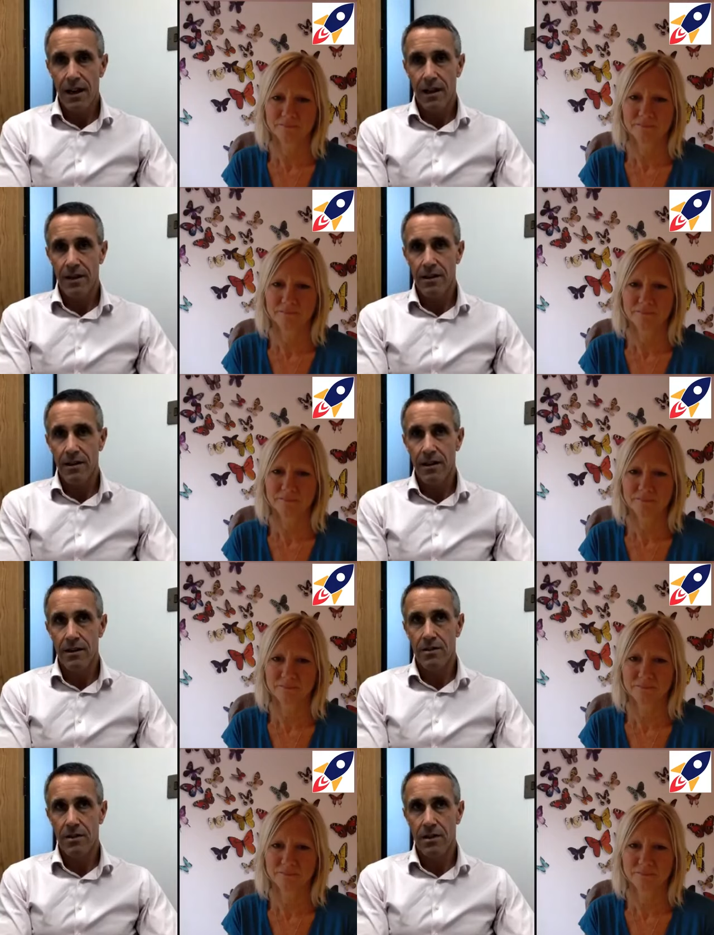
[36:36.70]
Speaker 1: And
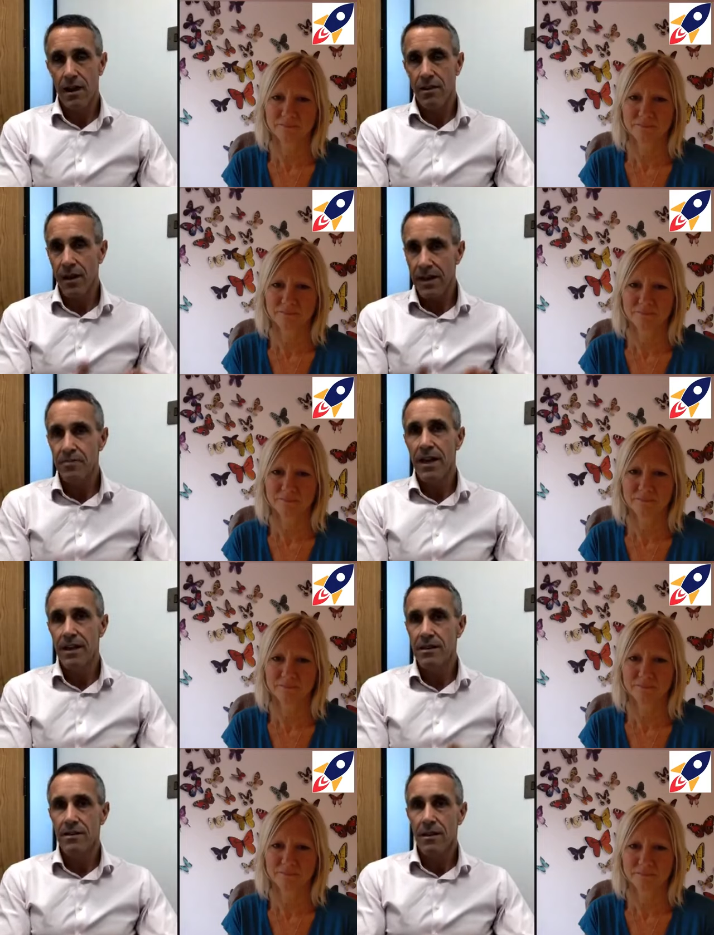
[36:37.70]
it kind of has
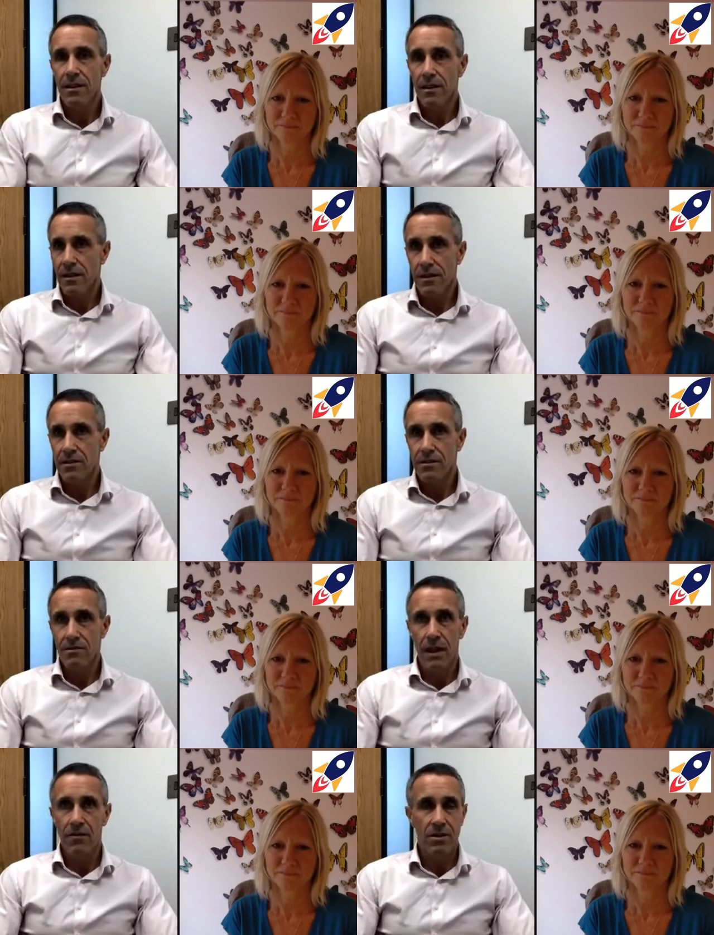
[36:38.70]
made
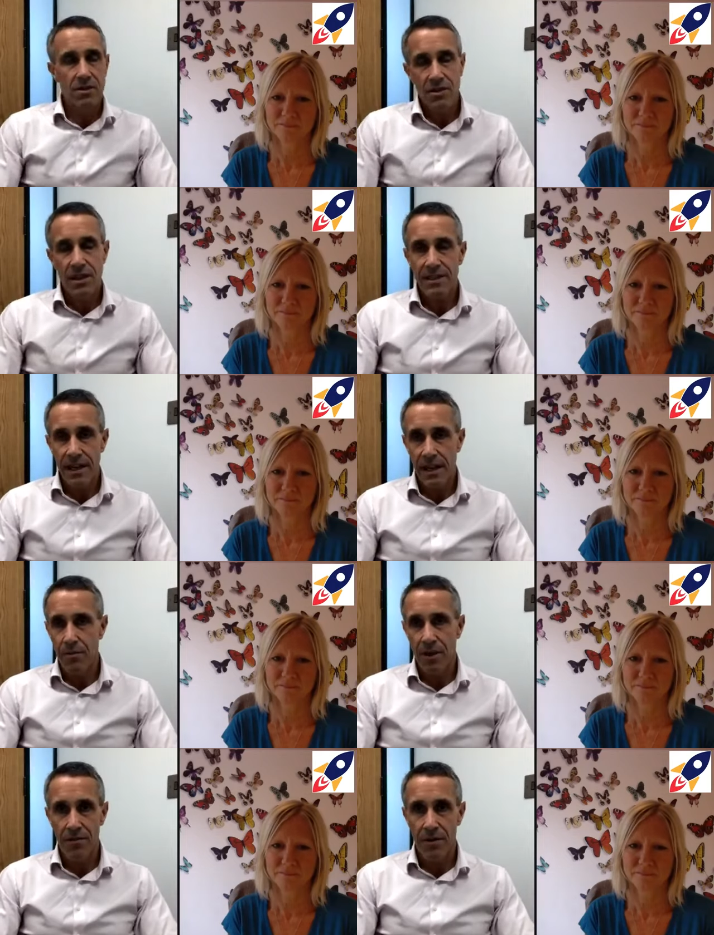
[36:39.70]
everyone just can
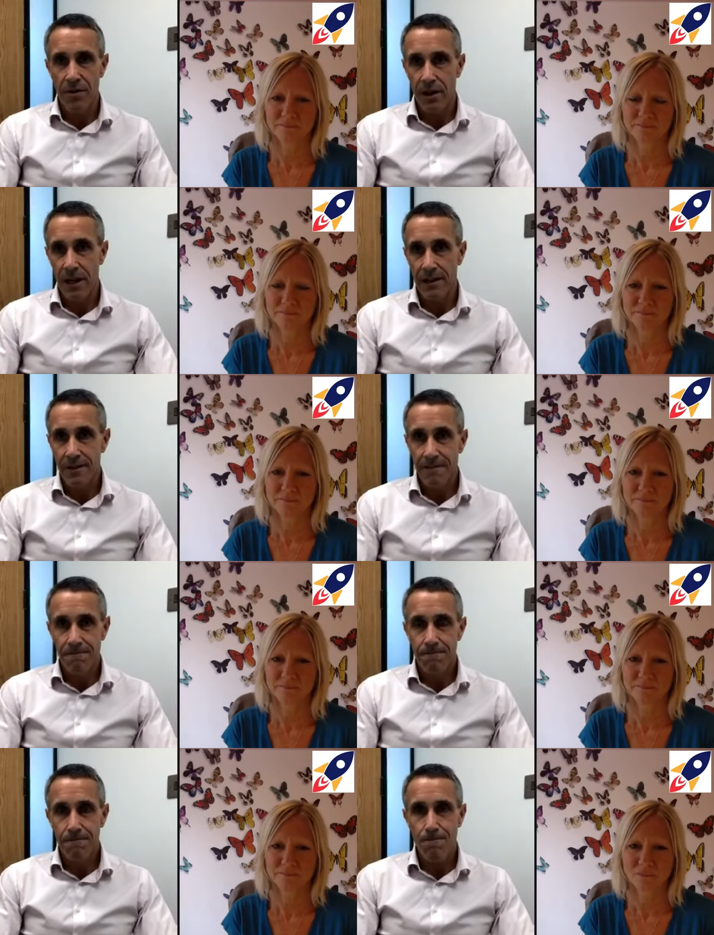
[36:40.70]
take a breath in really.
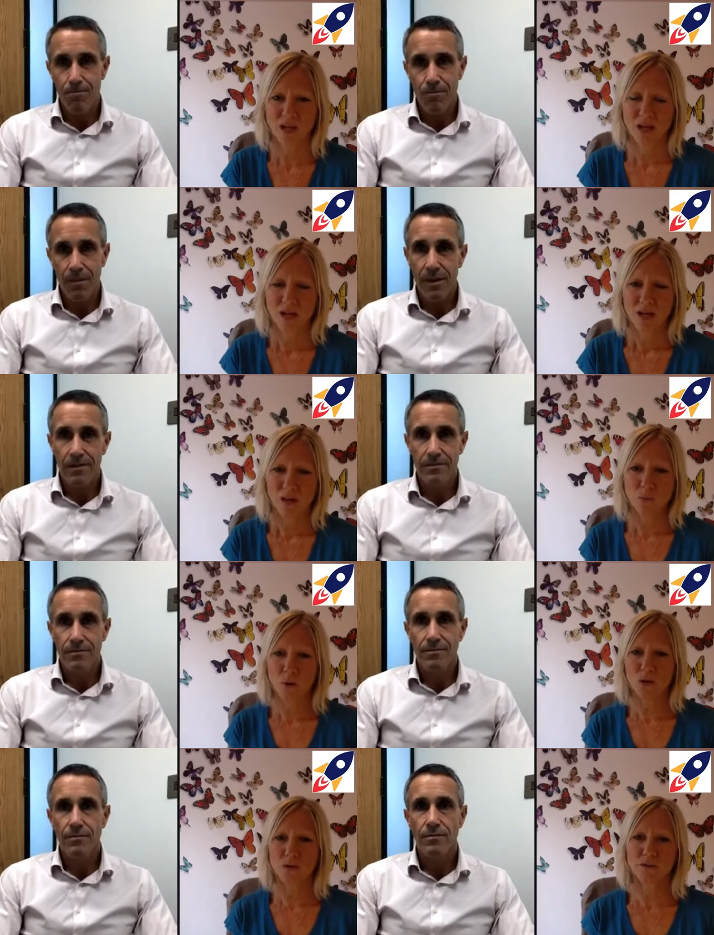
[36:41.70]

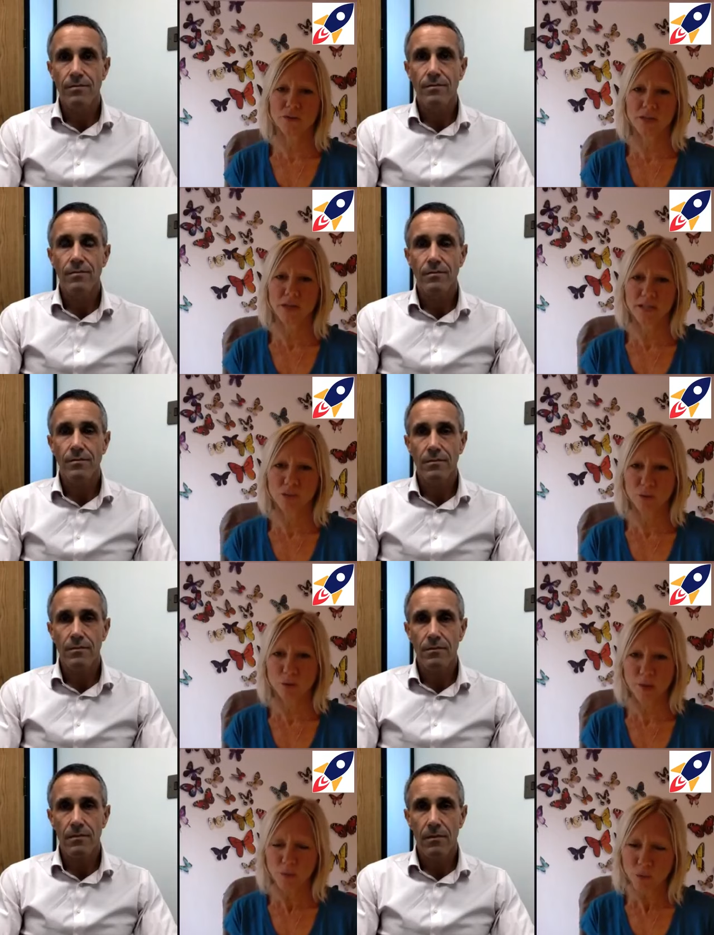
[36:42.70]
Speaker 2: And what? So let's
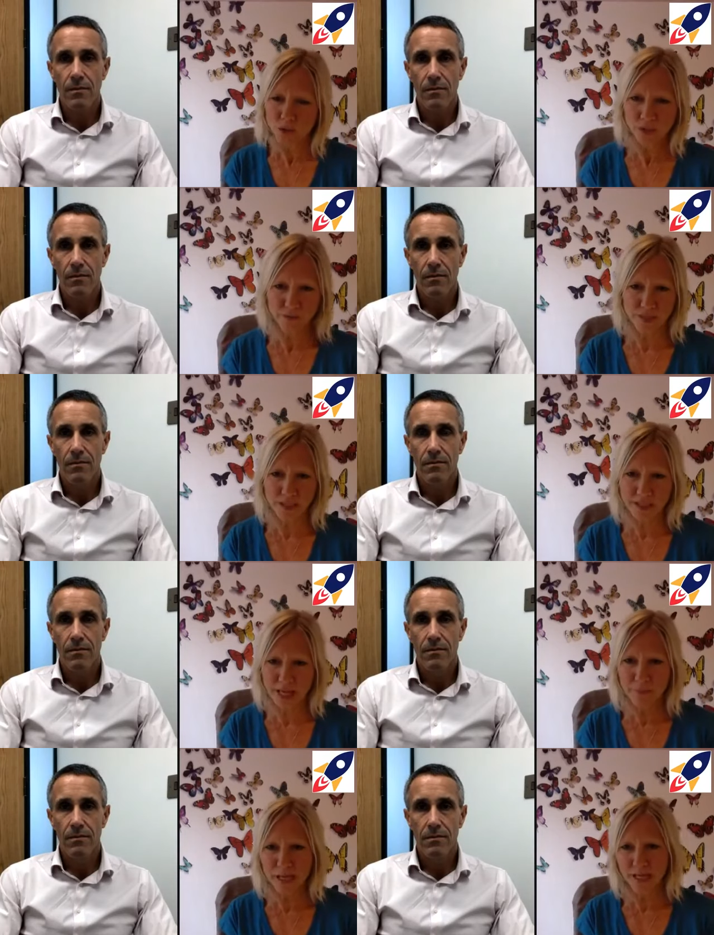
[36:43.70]
talk about it. What difference
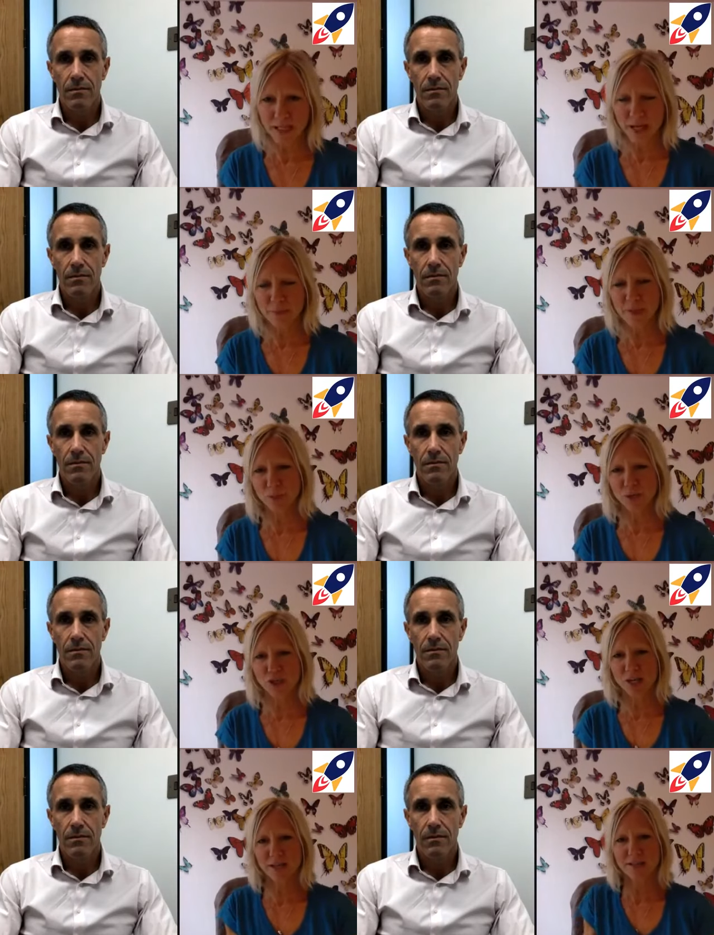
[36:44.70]
has that made? How many
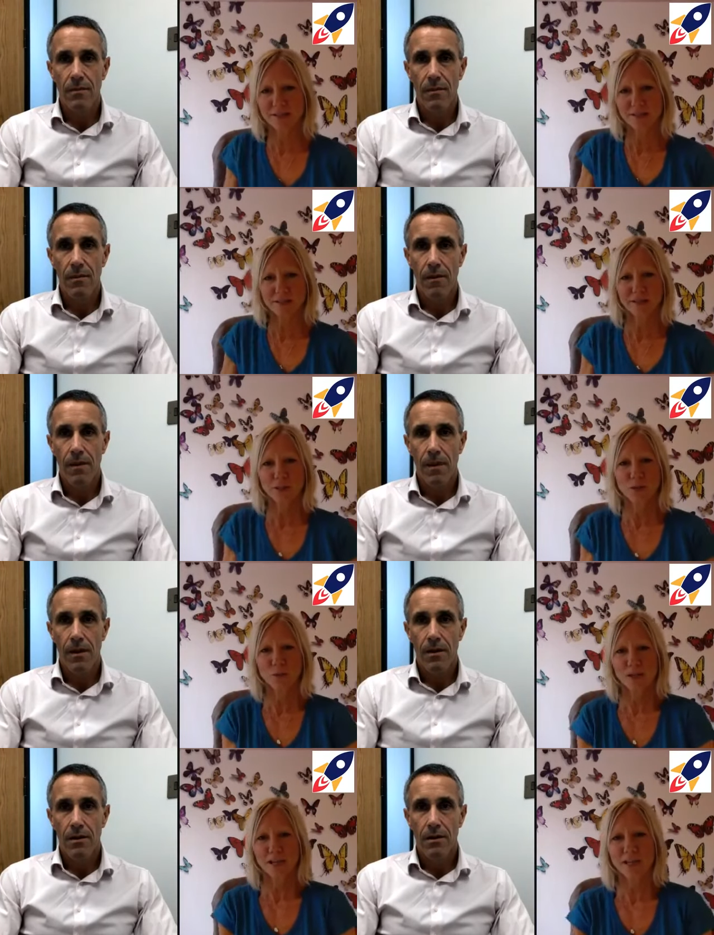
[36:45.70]
projects are
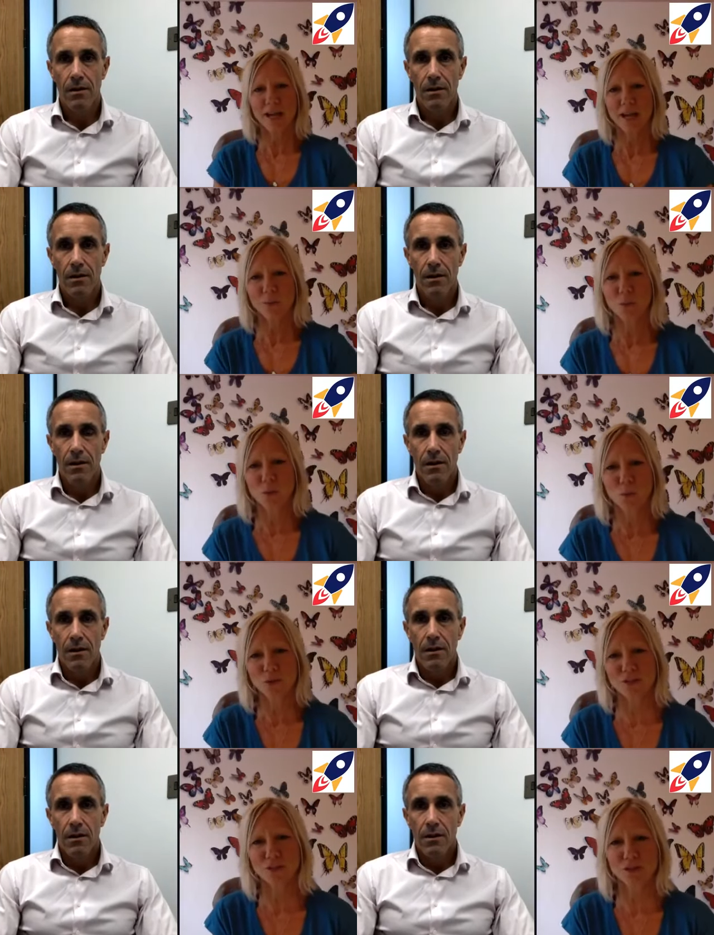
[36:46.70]
you working now?
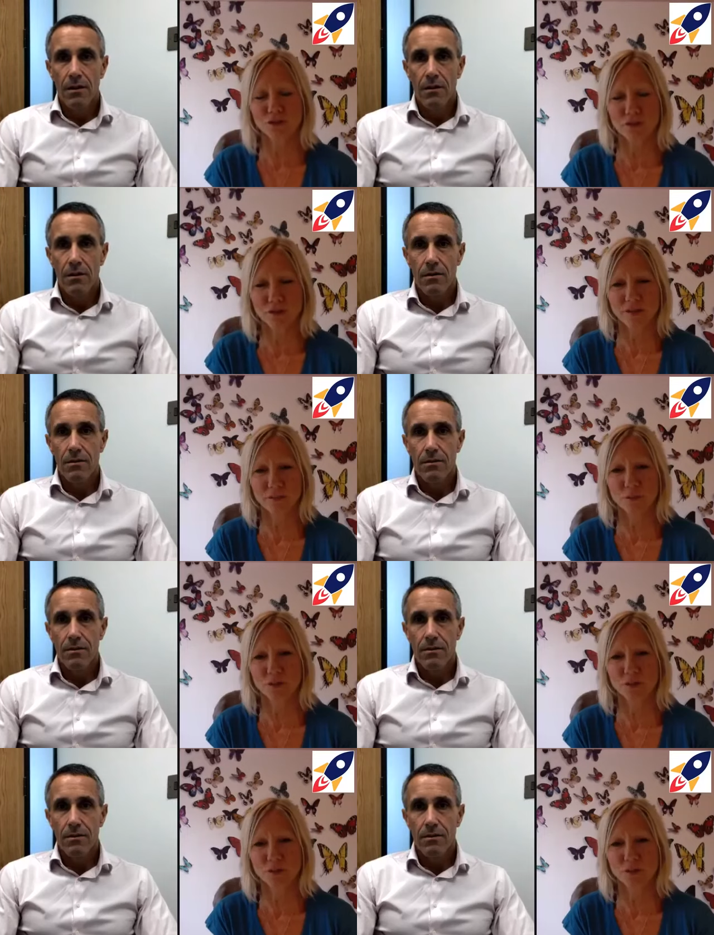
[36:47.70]
What, what's the trump?